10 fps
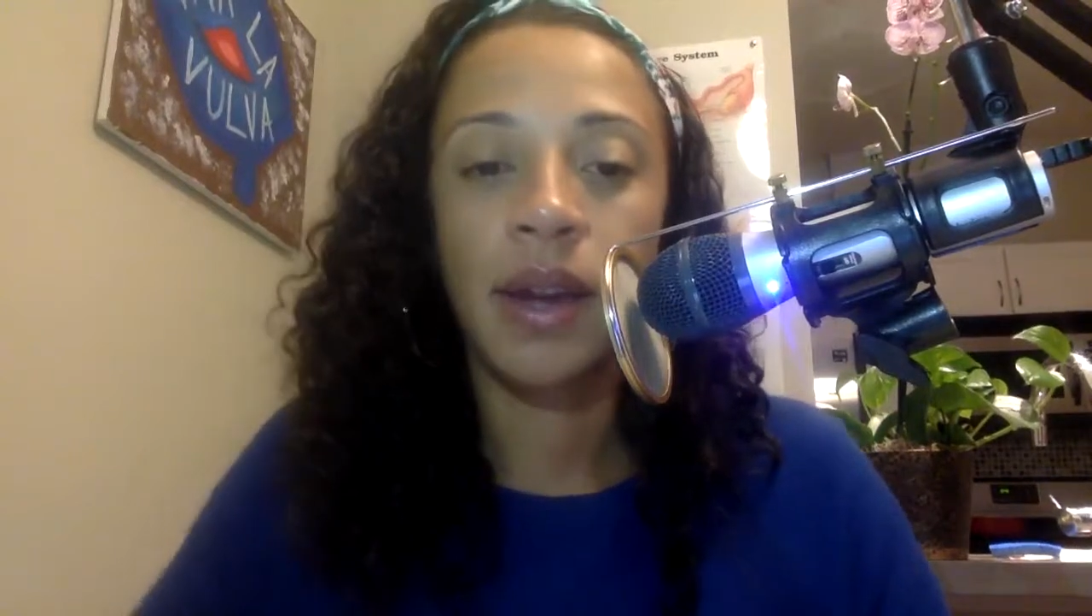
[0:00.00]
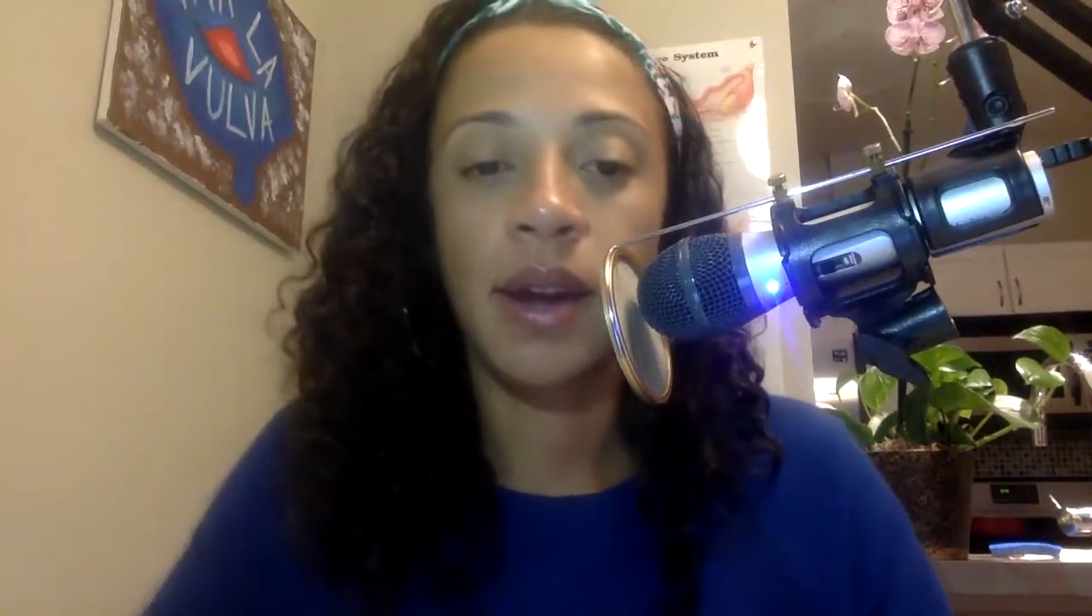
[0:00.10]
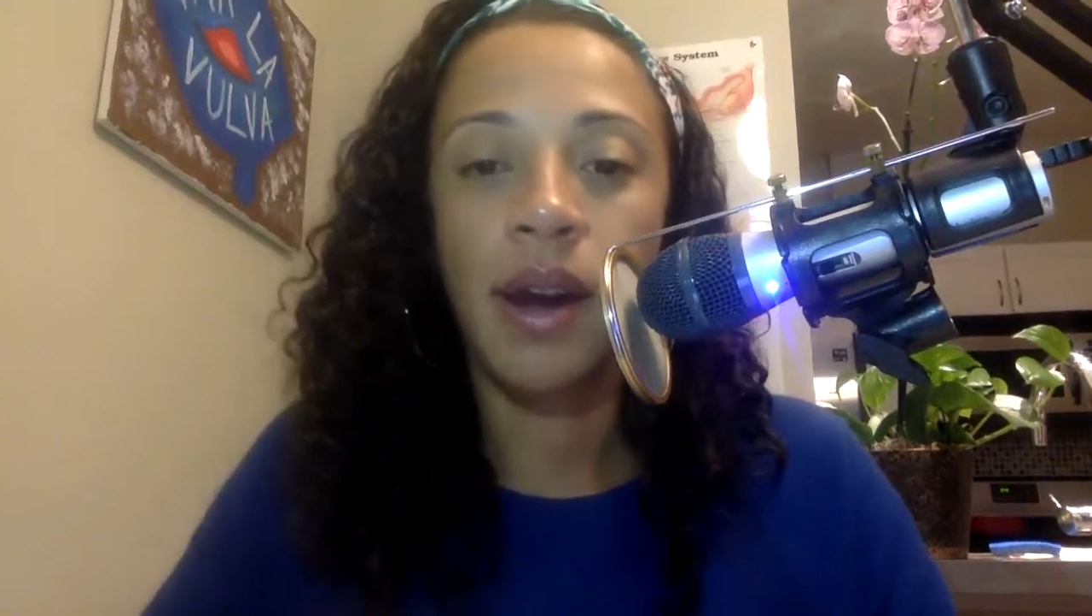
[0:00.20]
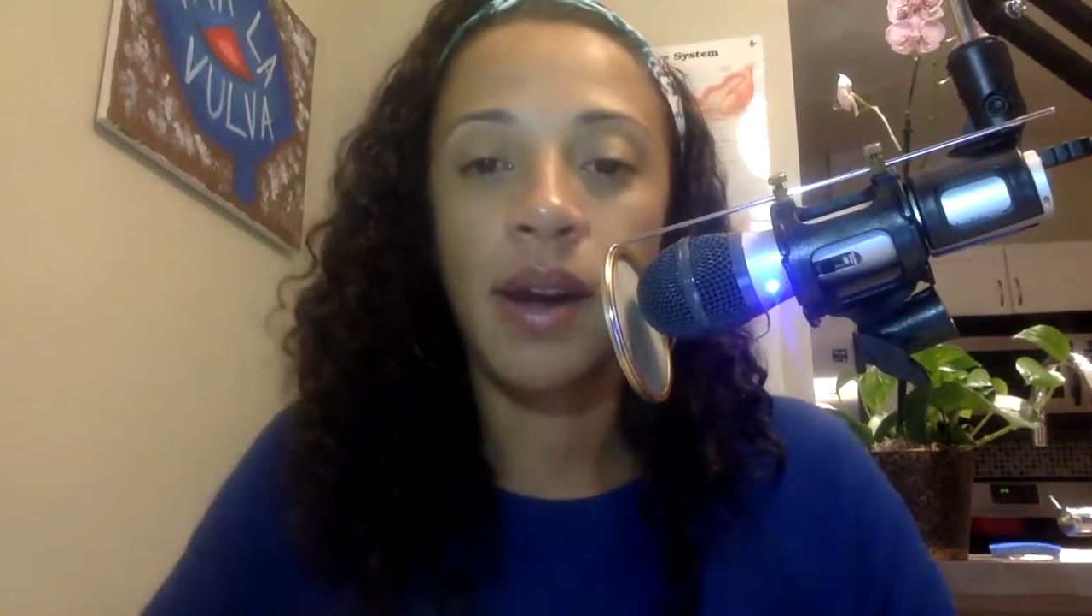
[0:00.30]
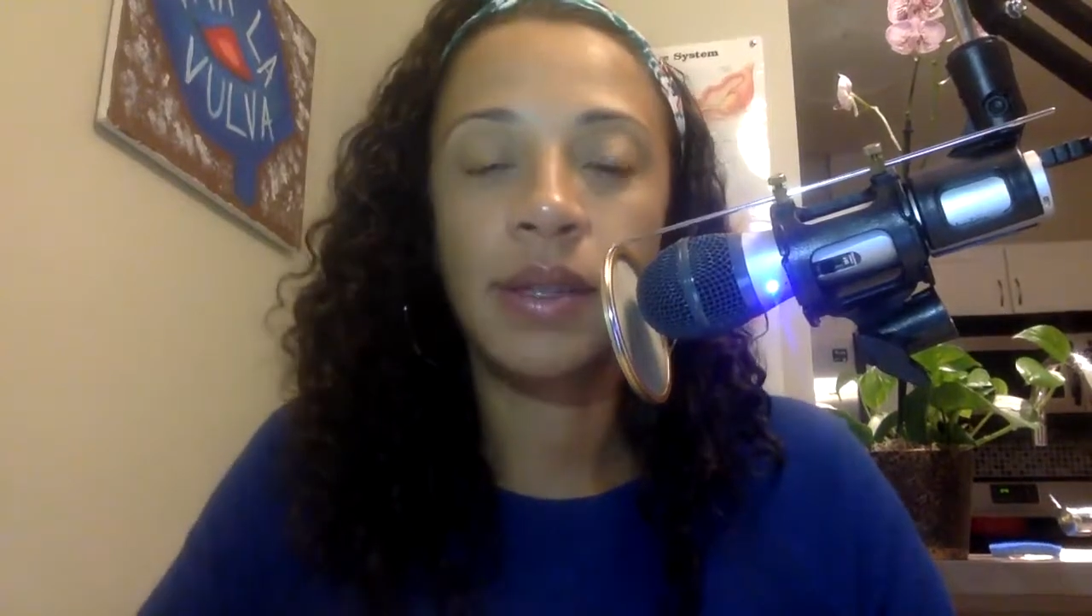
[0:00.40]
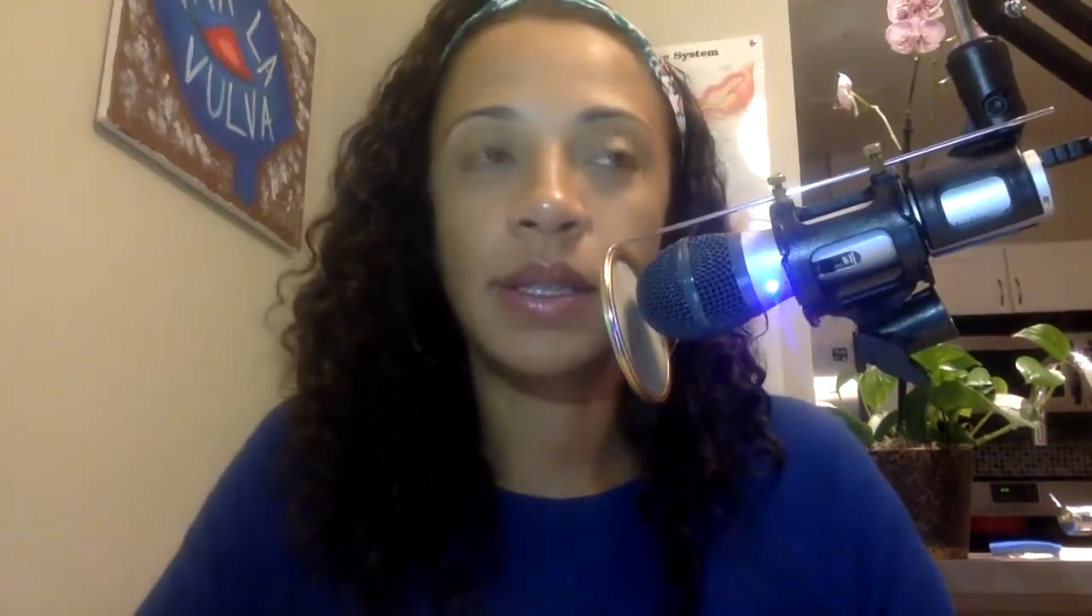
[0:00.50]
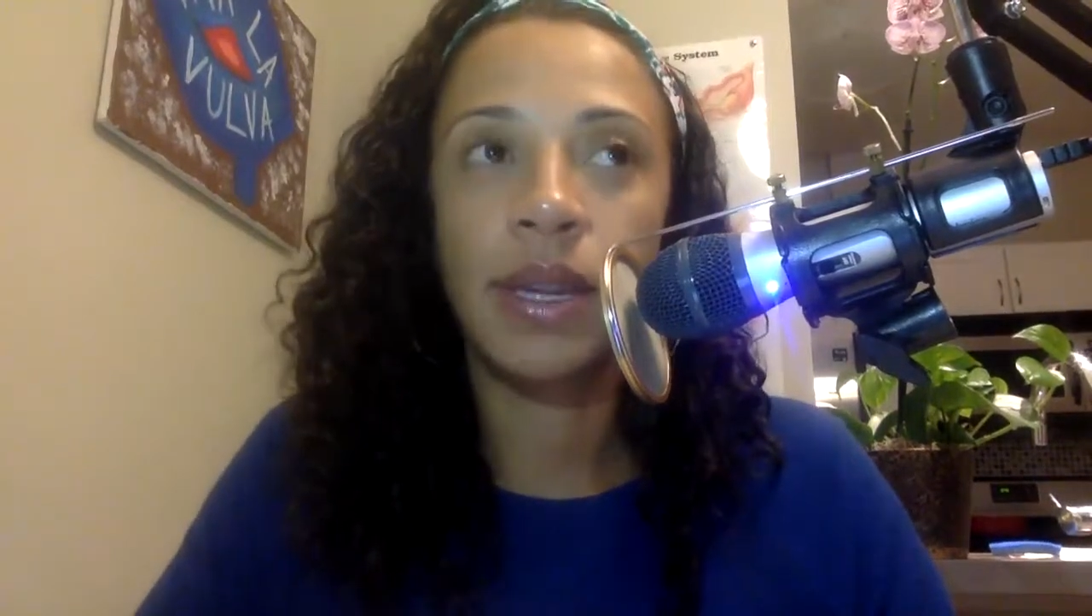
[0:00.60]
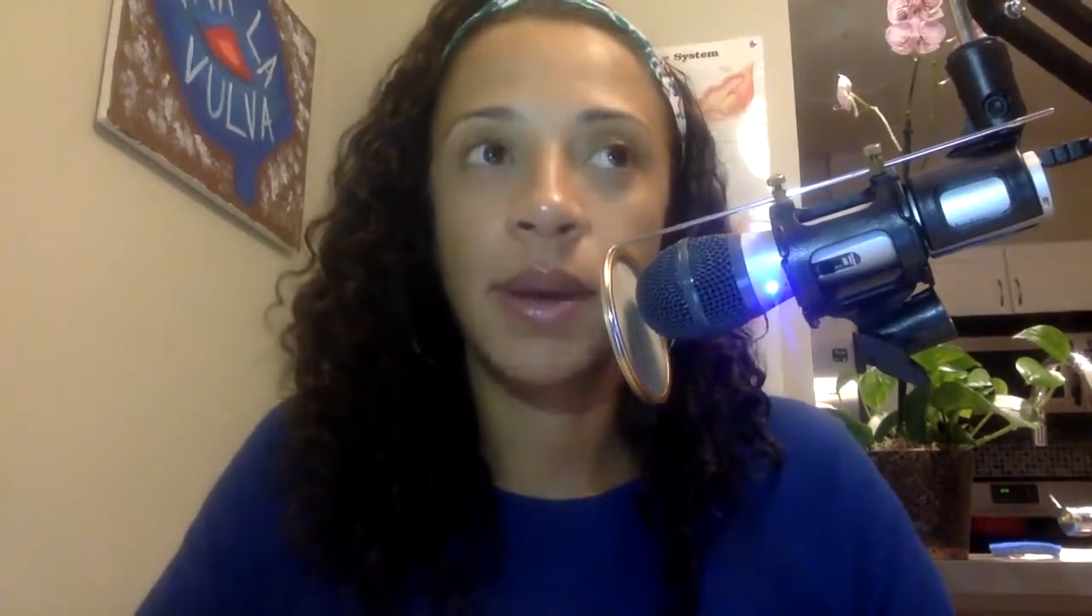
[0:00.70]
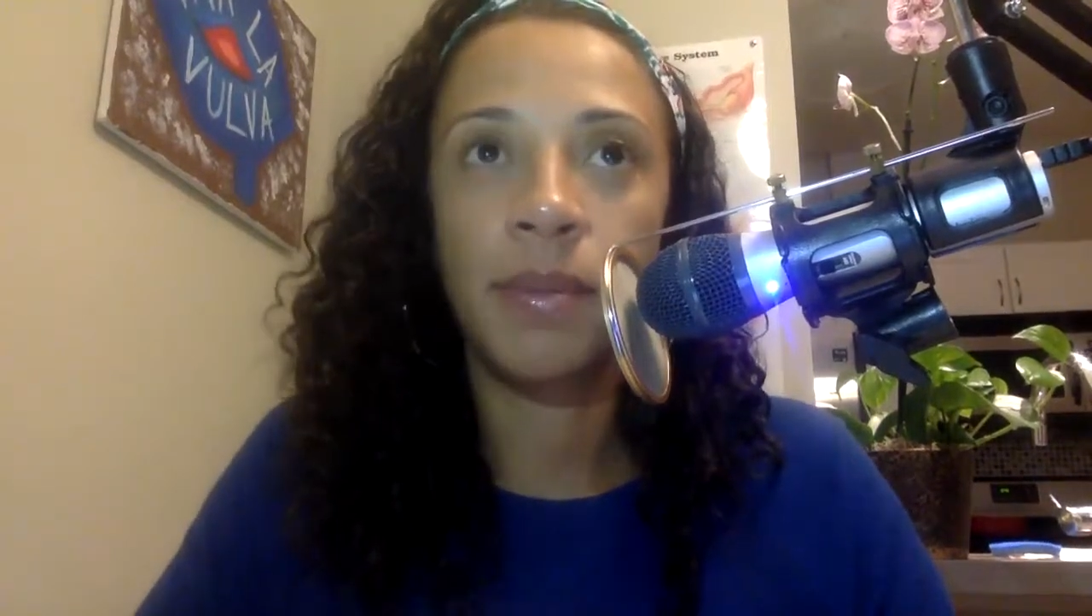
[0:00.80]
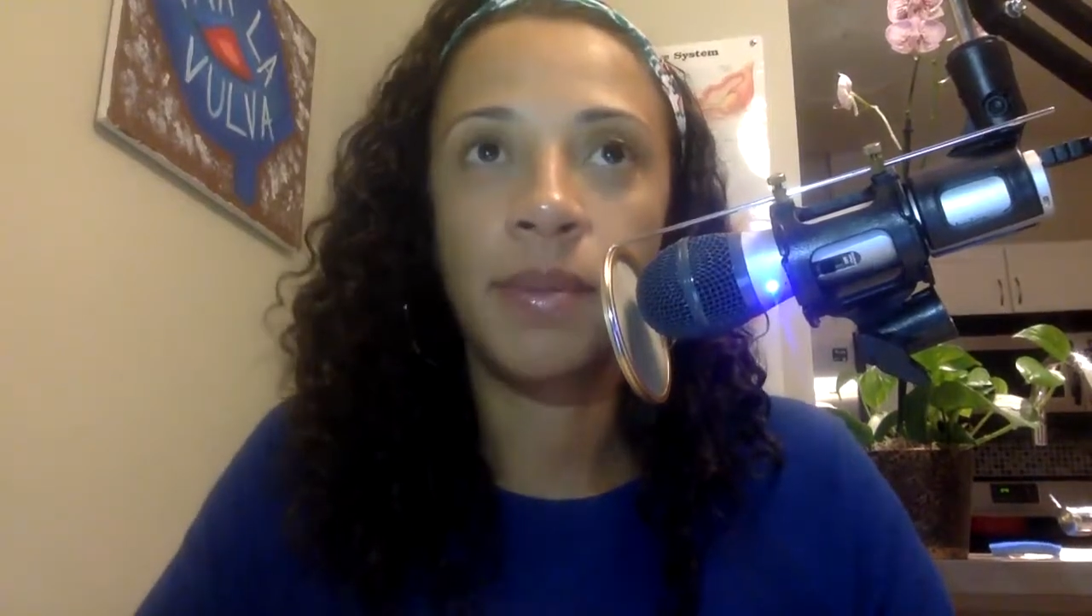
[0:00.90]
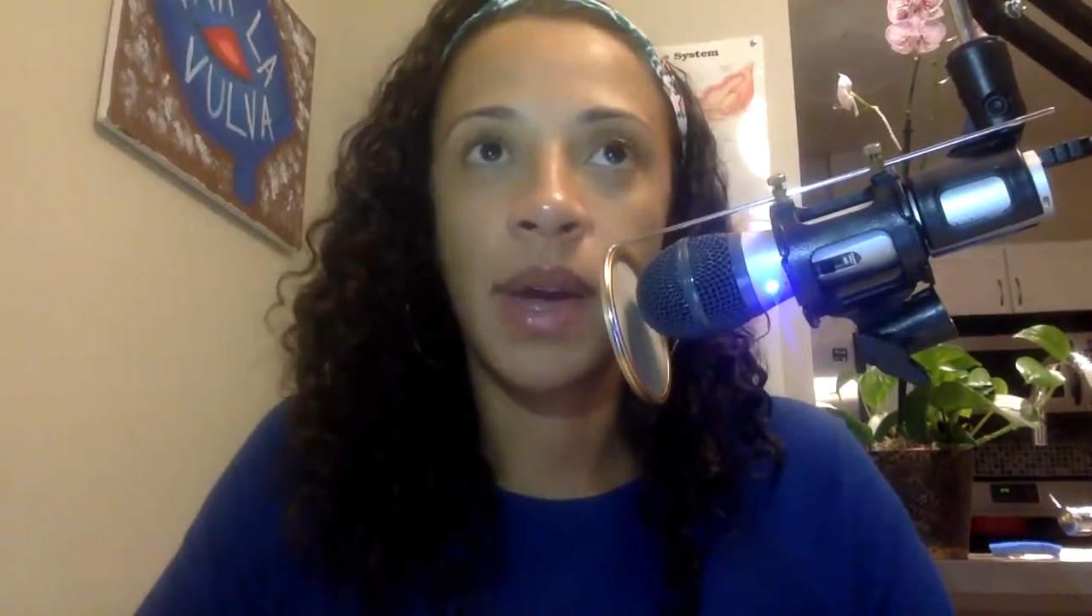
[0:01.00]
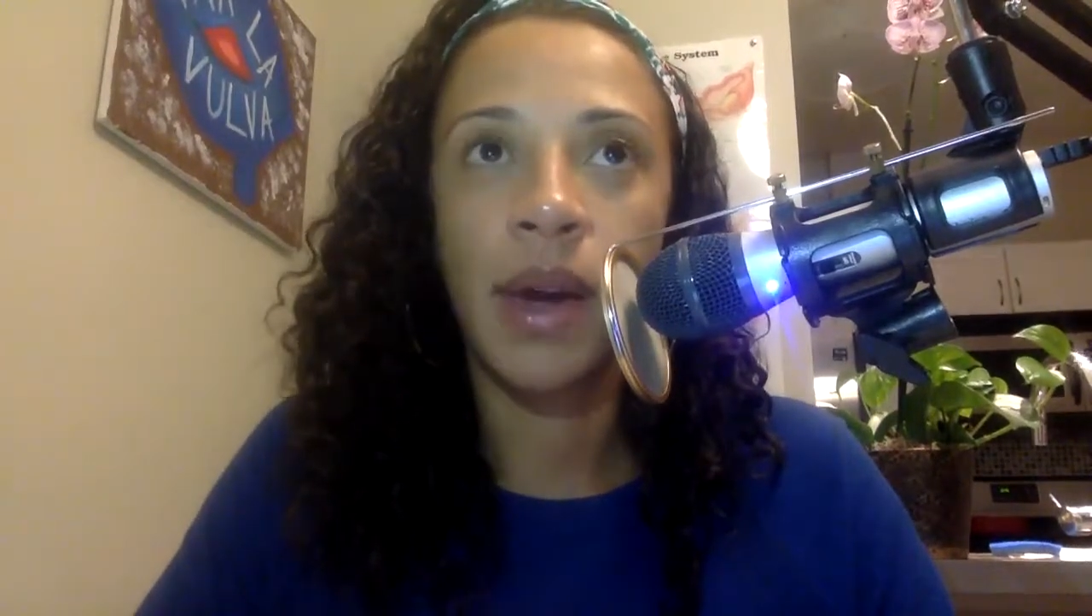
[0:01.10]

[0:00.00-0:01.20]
cause some